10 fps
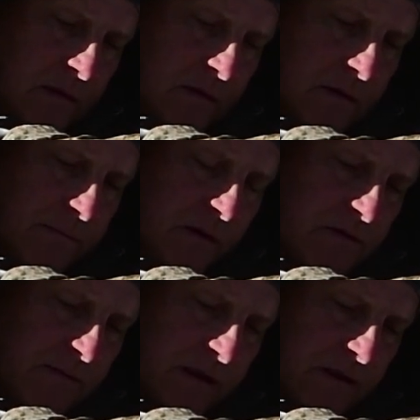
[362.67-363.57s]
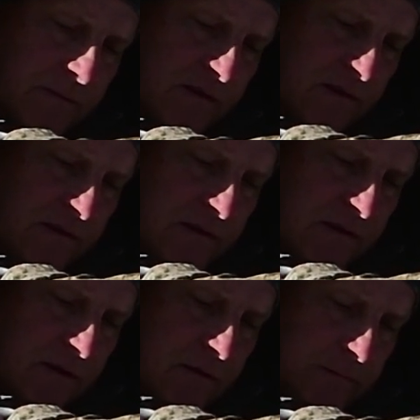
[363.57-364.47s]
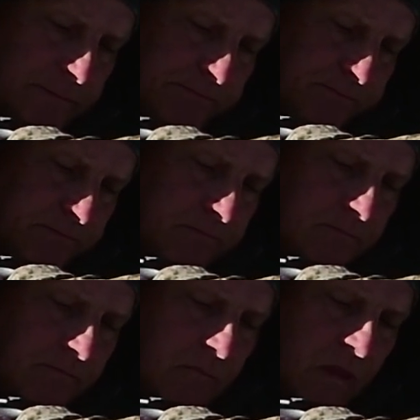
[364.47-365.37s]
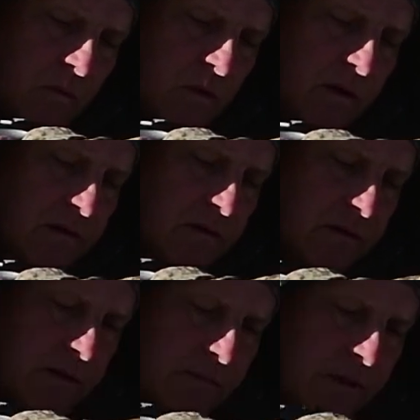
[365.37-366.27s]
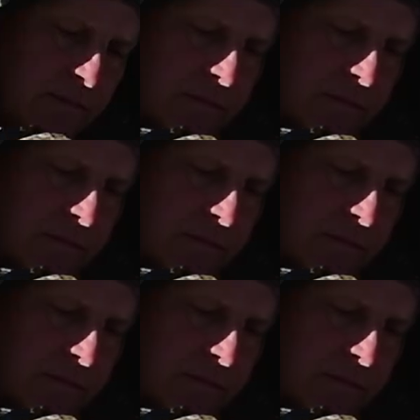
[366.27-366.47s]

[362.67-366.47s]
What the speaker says: compose my images. So one other thing people